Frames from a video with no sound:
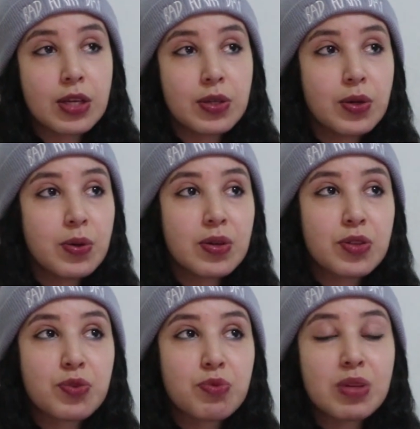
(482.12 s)
you know,
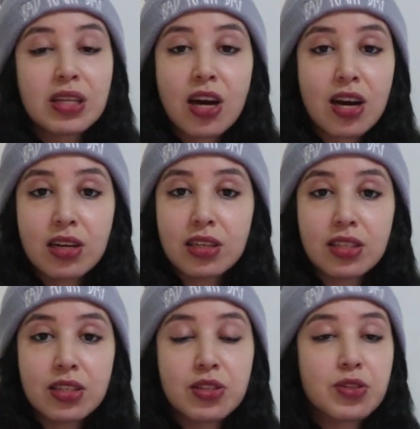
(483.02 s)
it's really hard,
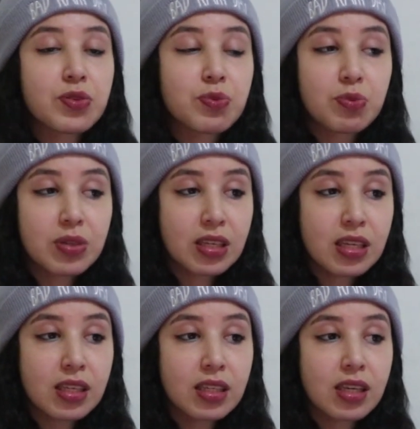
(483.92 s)
and it's
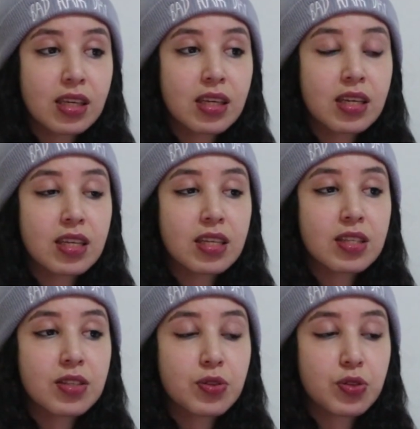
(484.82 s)
really, like,
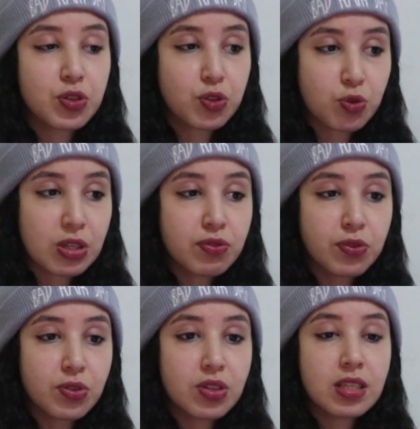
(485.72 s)
it's
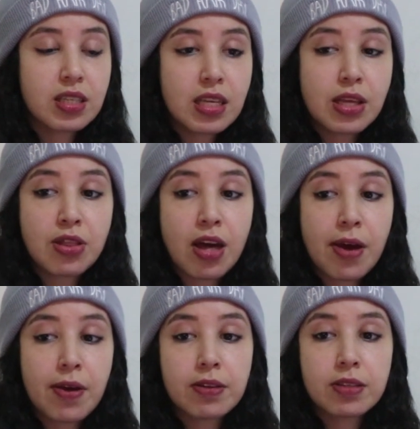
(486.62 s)
stressful to see
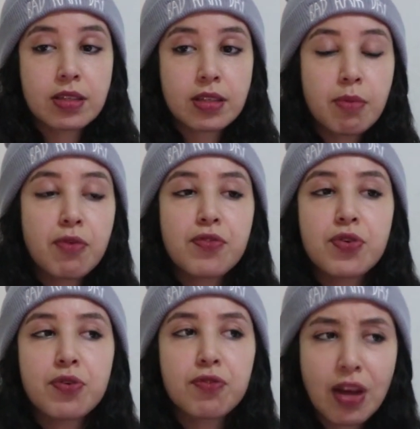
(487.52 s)
that some of
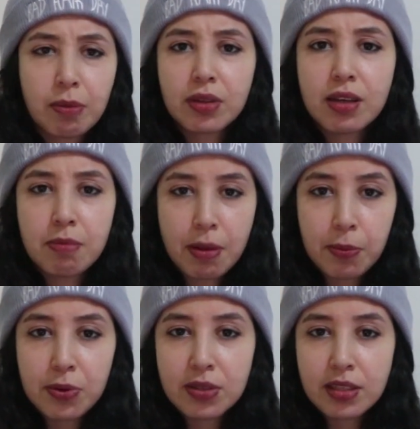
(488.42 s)
your family
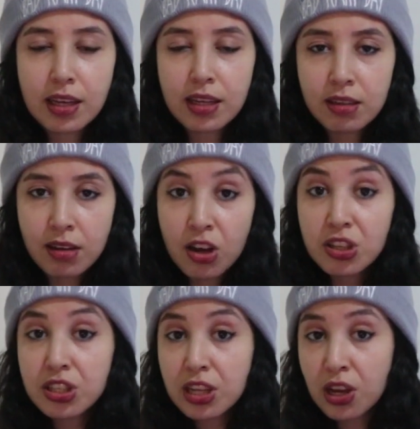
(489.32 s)
members cannot
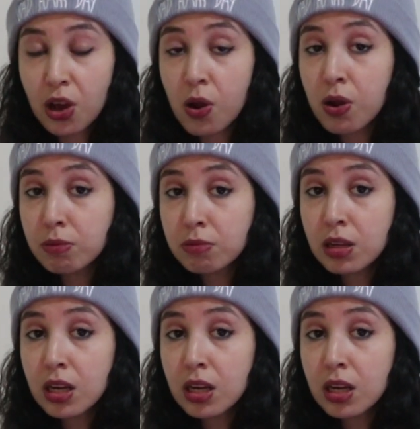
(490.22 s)
stay home